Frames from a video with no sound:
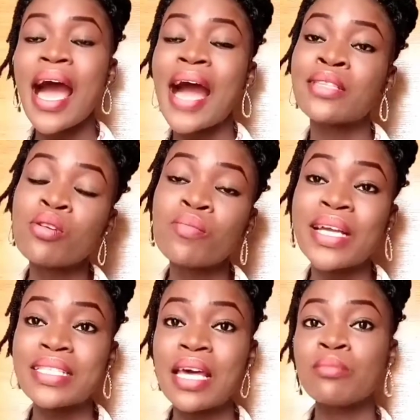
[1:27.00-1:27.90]
I took my
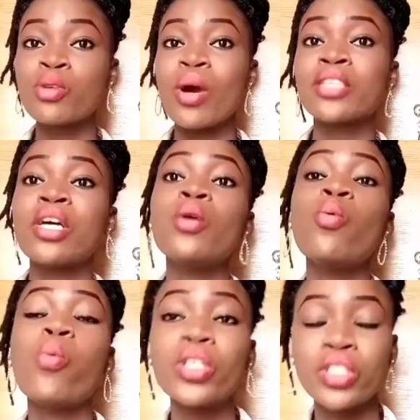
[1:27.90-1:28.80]
time to actually
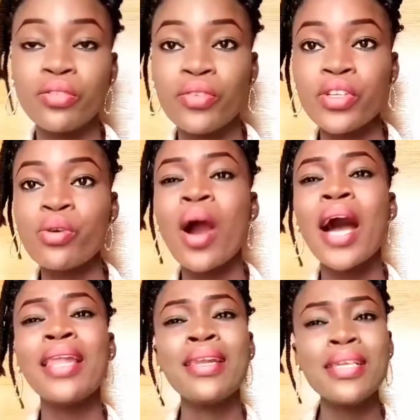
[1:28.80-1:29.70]
watch the video
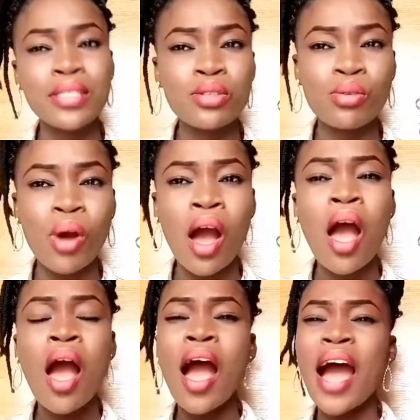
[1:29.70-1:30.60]
and listen to her,
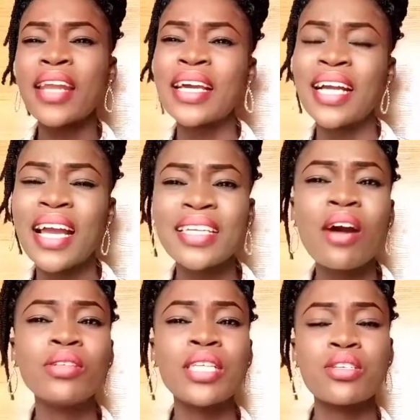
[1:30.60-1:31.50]
and I kind
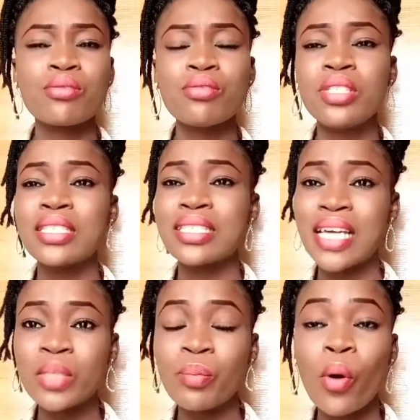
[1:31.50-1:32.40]
of understood the
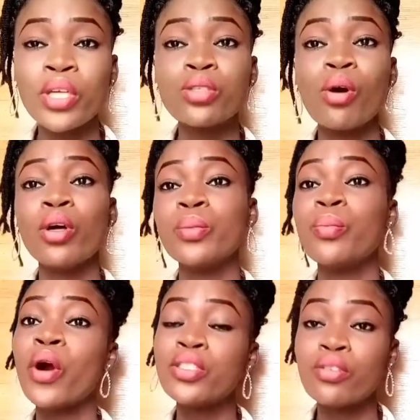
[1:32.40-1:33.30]
standpoint or the
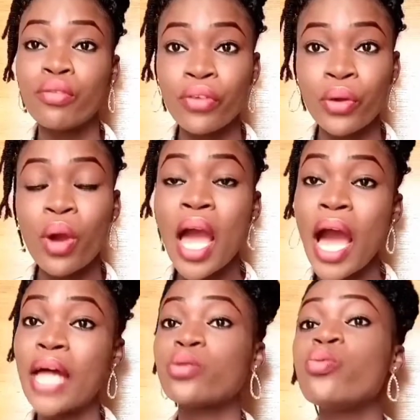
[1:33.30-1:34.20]
point of view
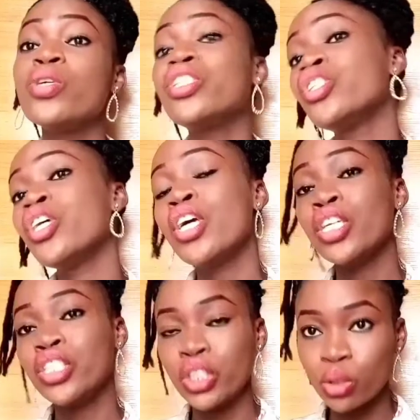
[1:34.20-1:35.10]
at which
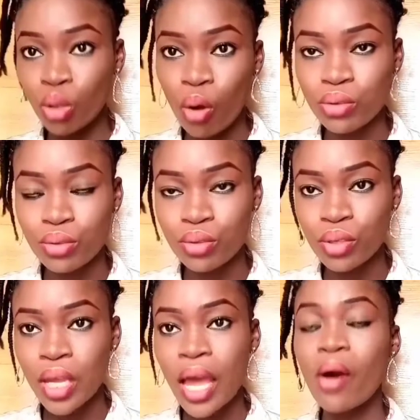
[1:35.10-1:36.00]
she talked,
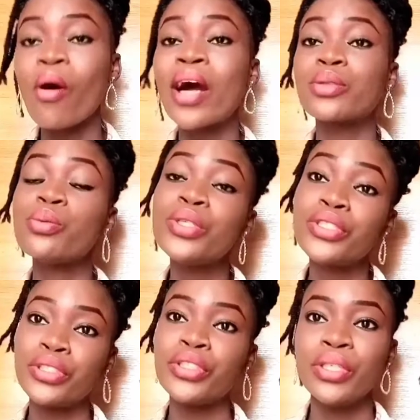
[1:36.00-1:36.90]
or at which
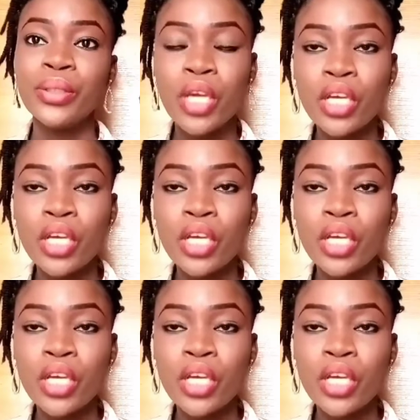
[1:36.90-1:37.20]
she,